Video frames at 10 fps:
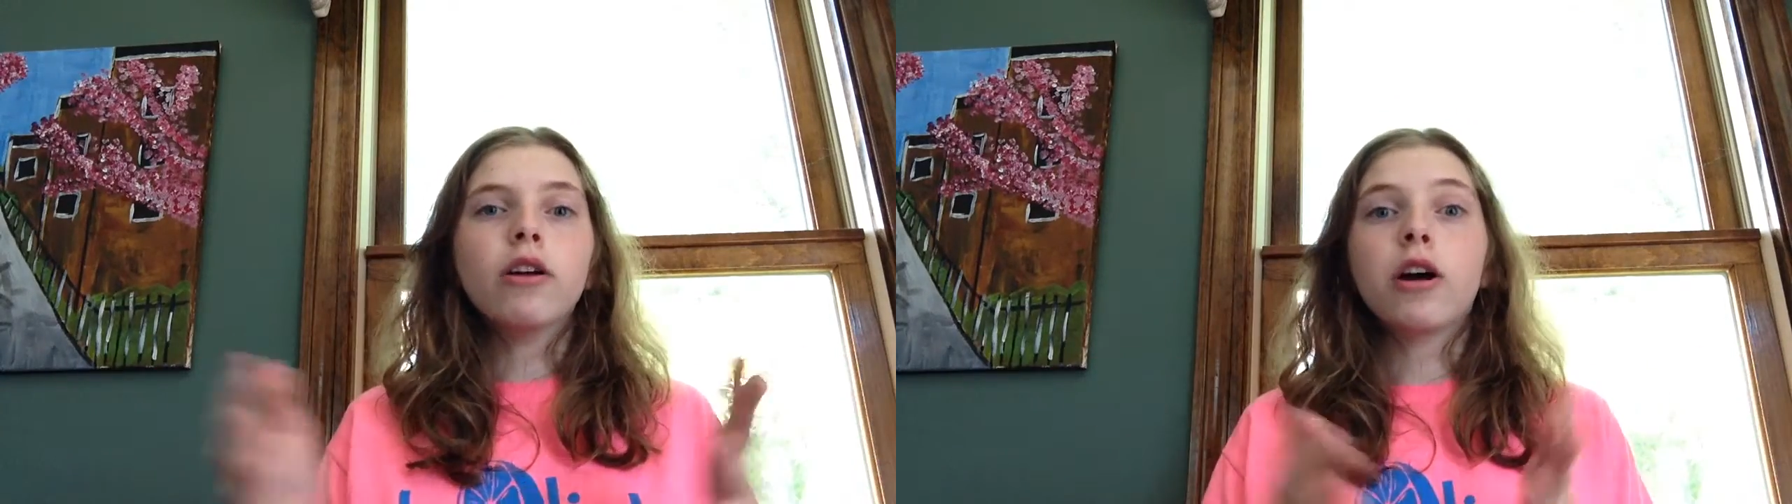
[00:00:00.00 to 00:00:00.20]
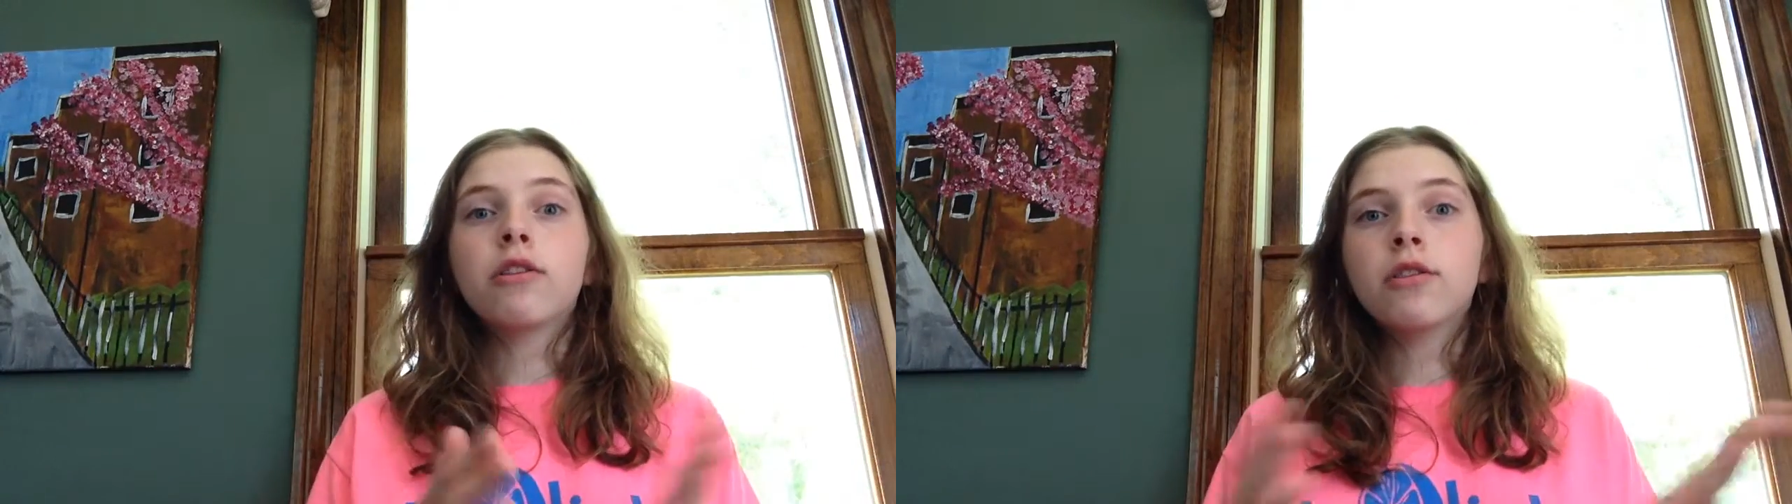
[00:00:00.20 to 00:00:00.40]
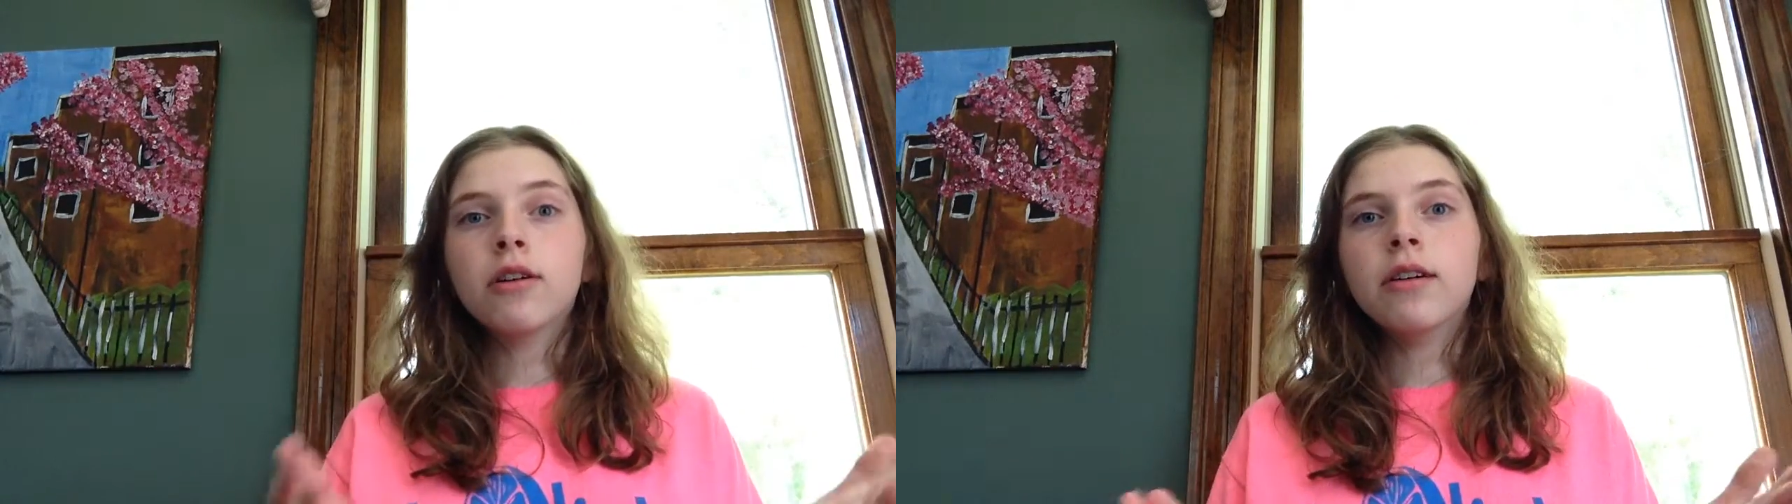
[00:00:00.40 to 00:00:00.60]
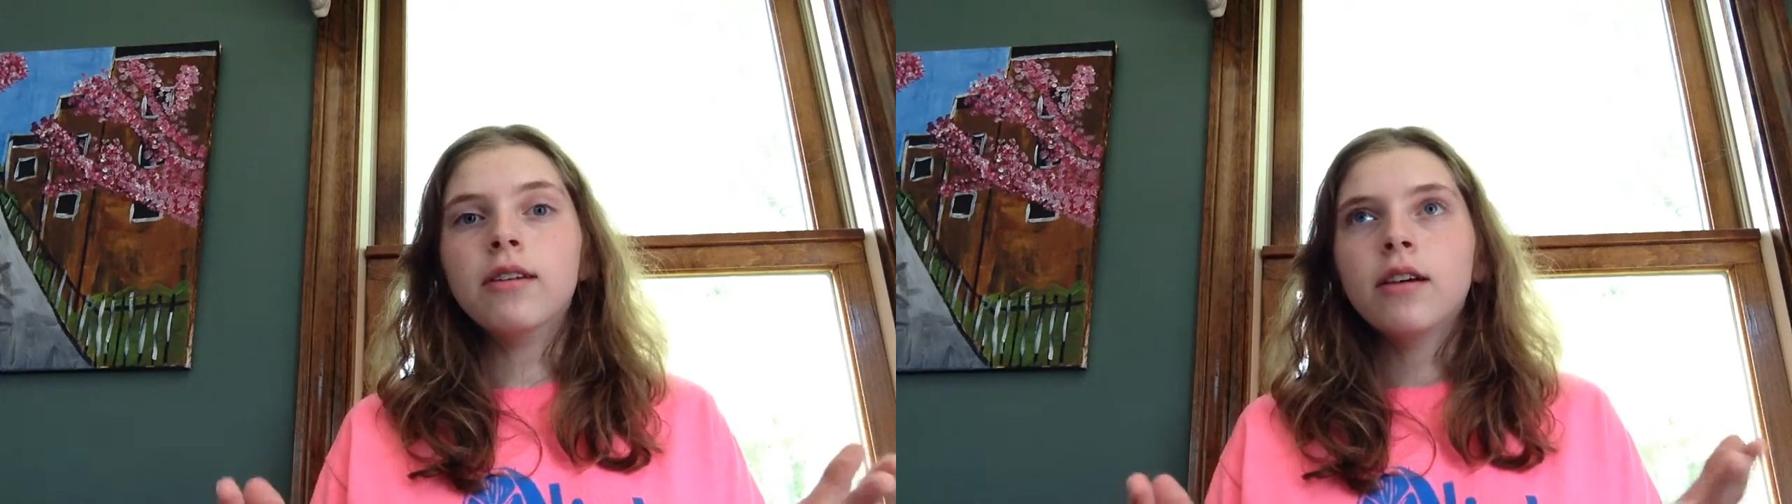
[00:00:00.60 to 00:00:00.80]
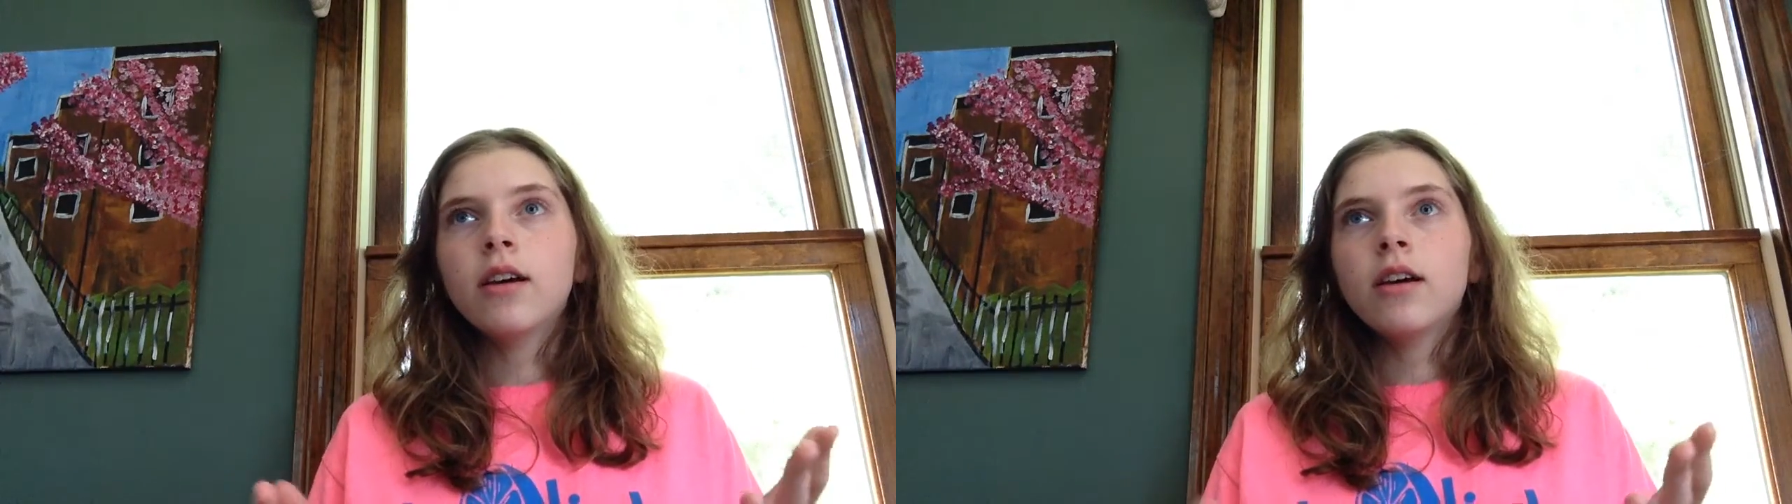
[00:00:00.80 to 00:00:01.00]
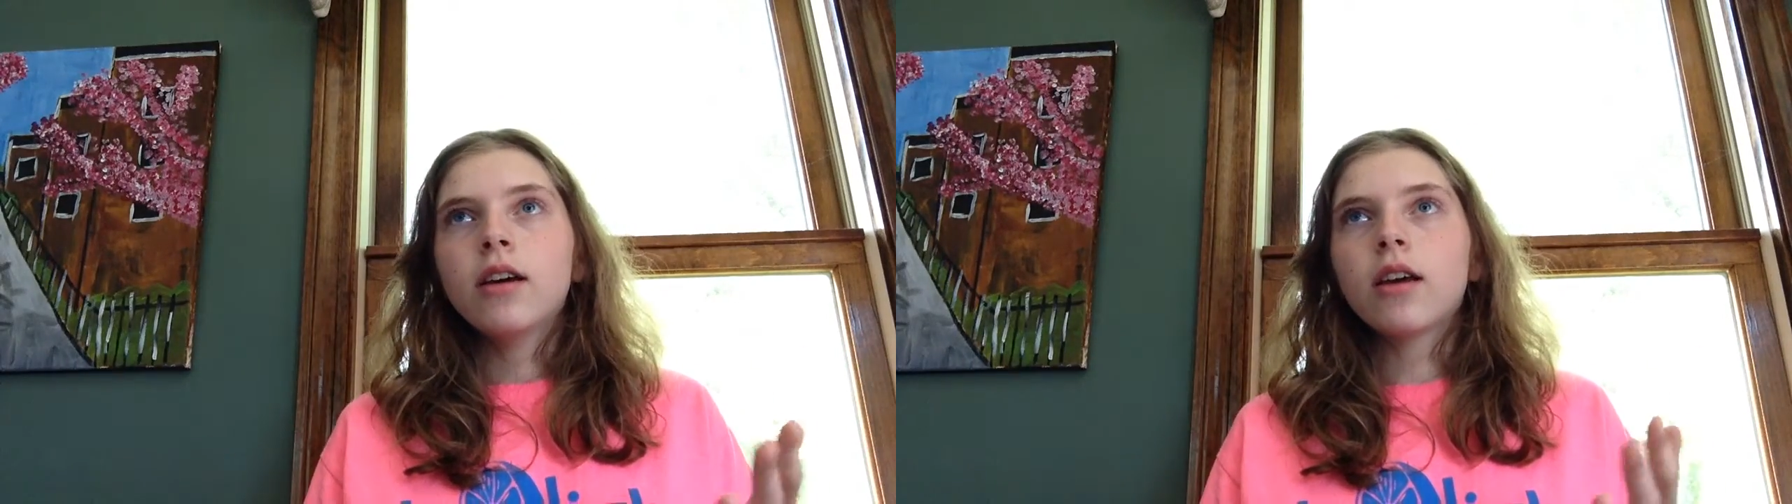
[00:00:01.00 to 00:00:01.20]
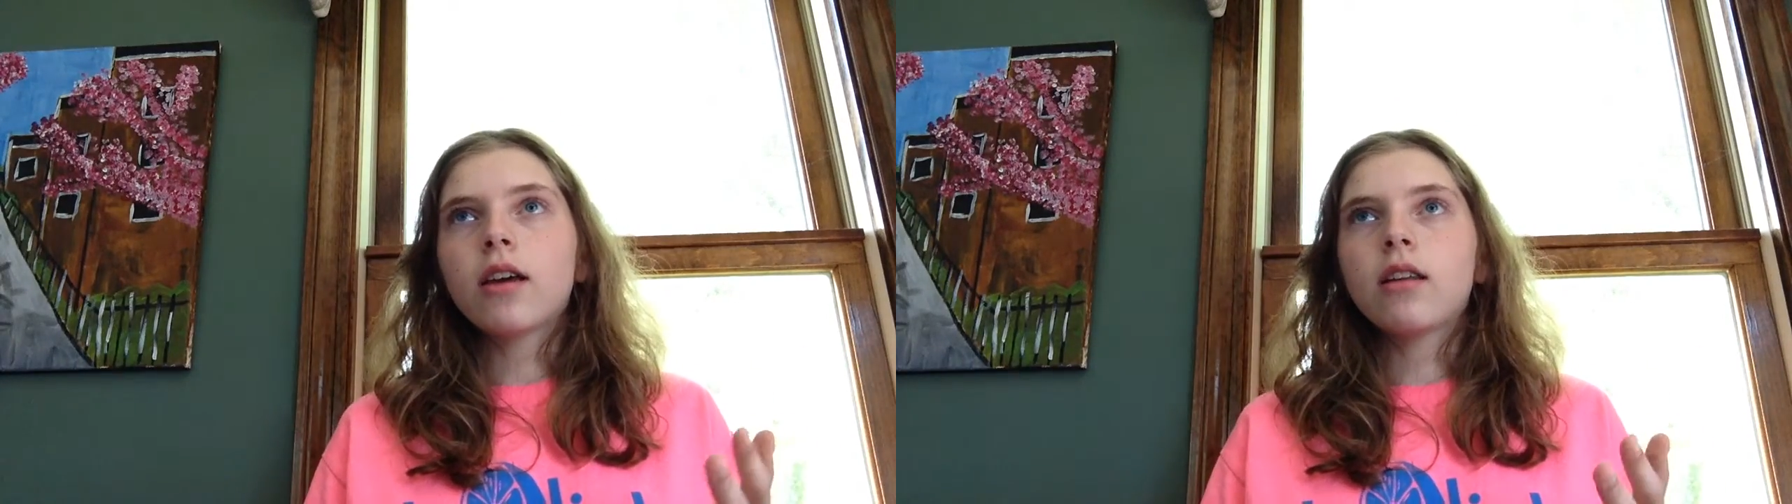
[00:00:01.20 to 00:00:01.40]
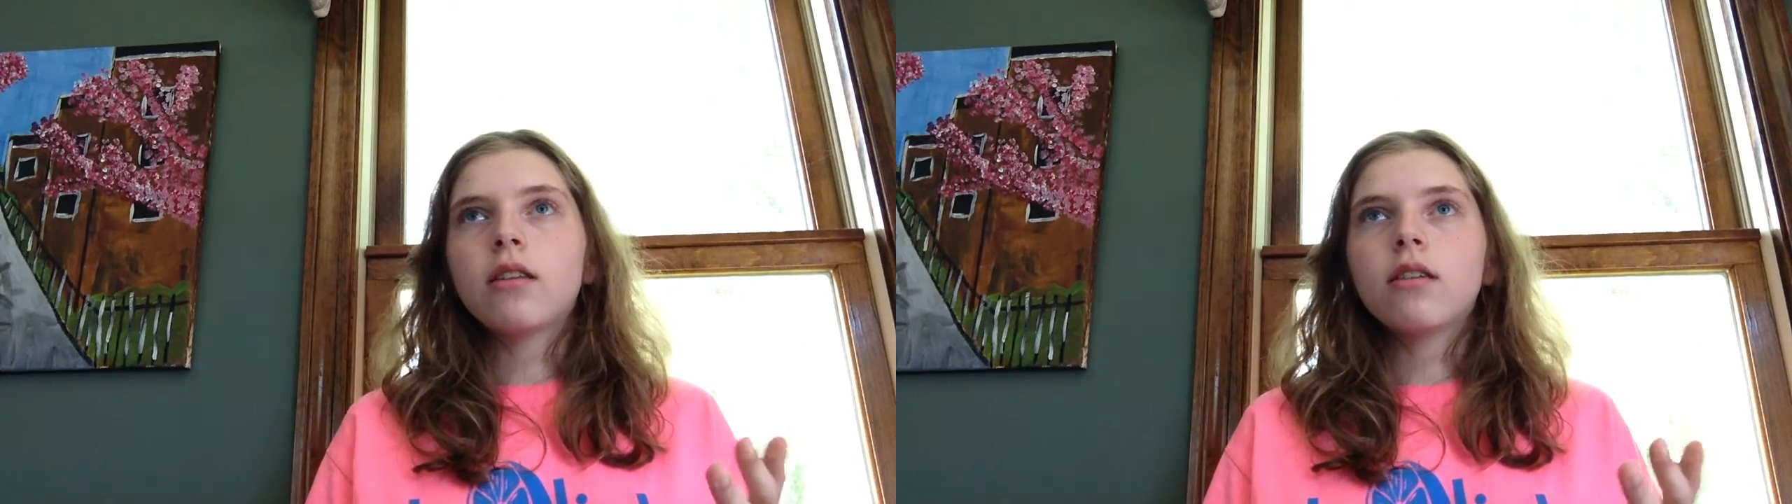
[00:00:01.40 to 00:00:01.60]
are good
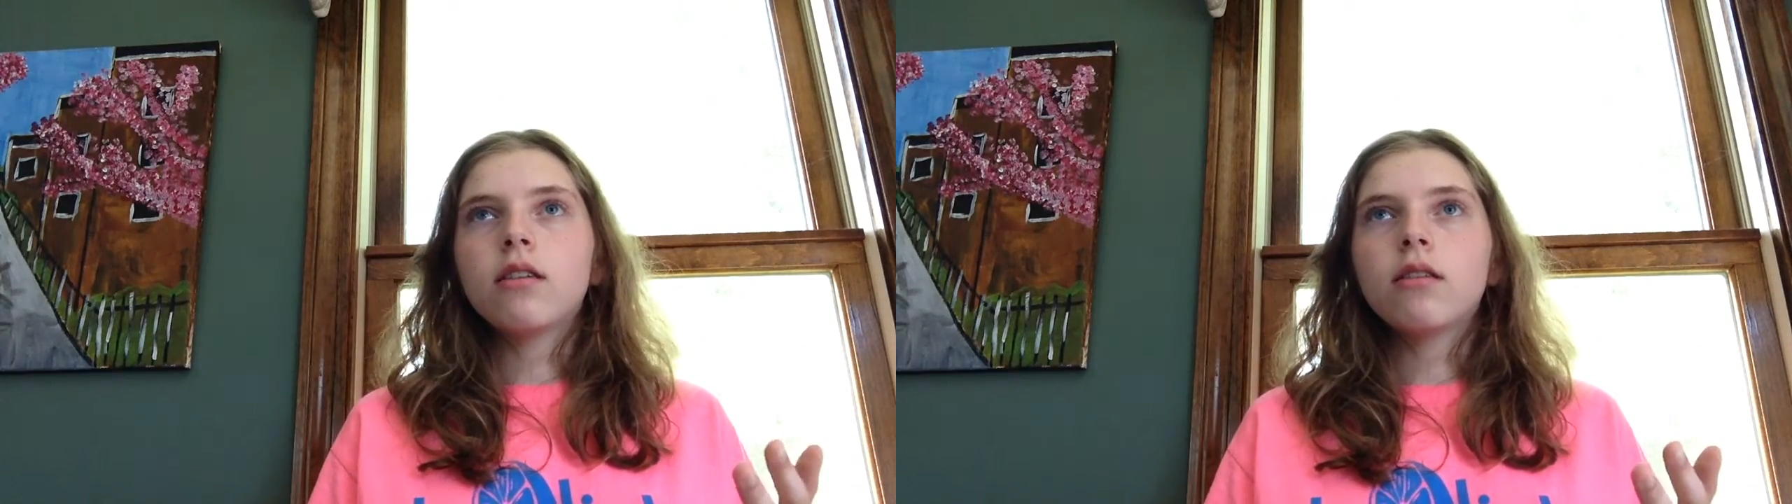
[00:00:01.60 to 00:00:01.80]
and